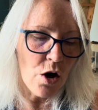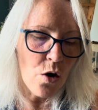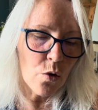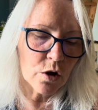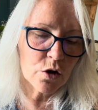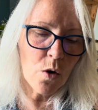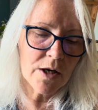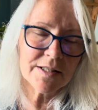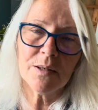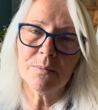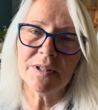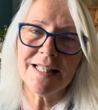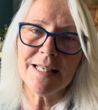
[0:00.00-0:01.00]
or
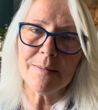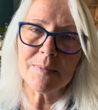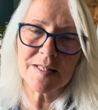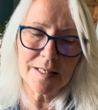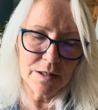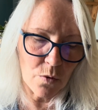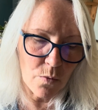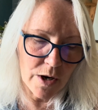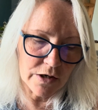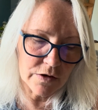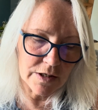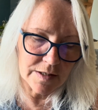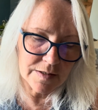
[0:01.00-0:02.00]
quantum leaps in
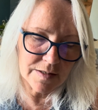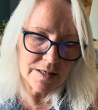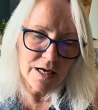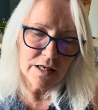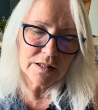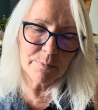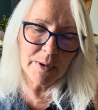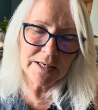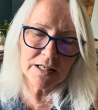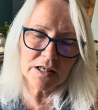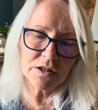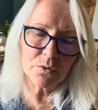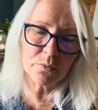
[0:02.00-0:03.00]
awareness,
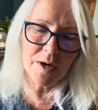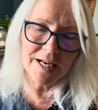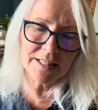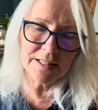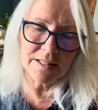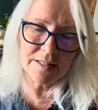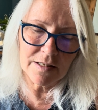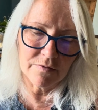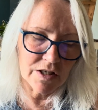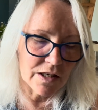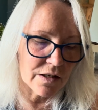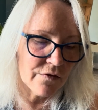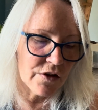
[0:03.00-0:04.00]
depending on the readiness of the
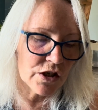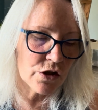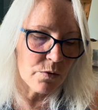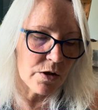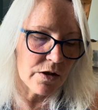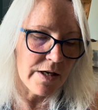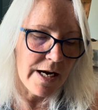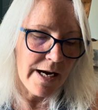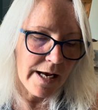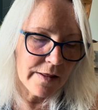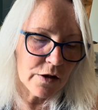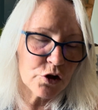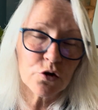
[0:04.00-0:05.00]
individual
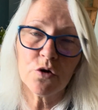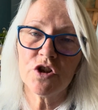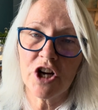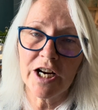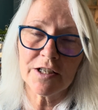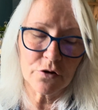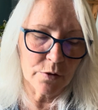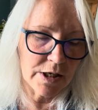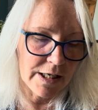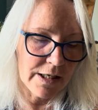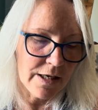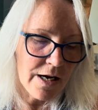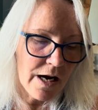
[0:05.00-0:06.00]
and the
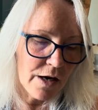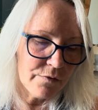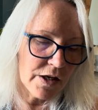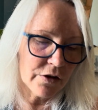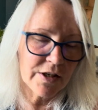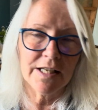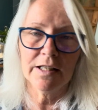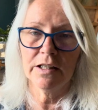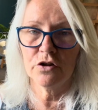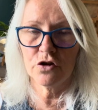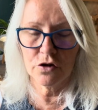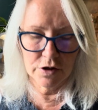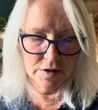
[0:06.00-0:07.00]
trajectory of their healing
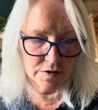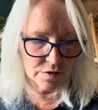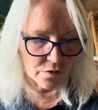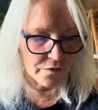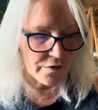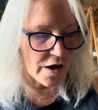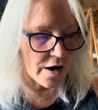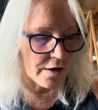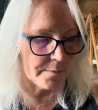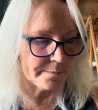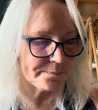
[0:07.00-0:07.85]
journey so far.